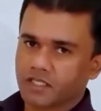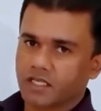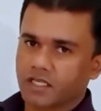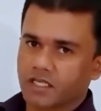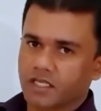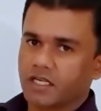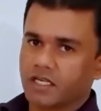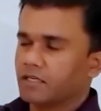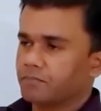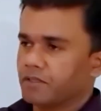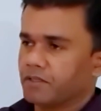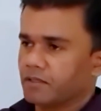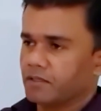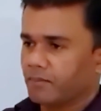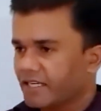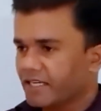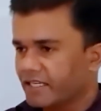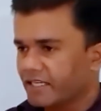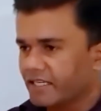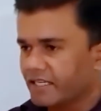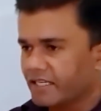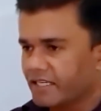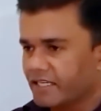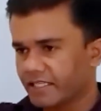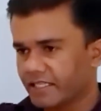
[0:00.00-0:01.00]
Then
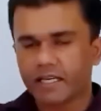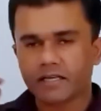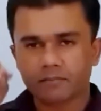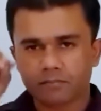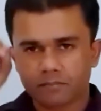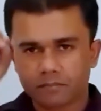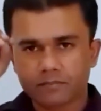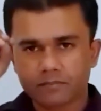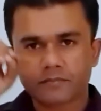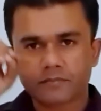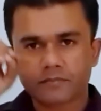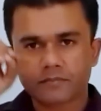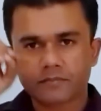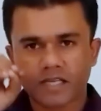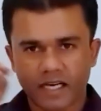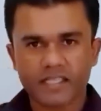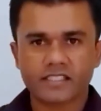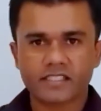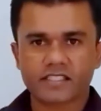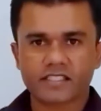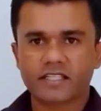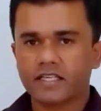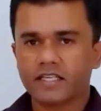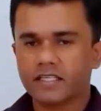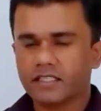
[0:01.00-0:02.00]
permanganate ions
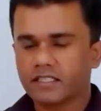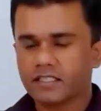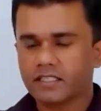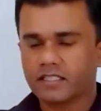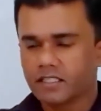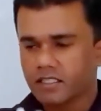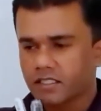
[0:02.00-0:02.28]
then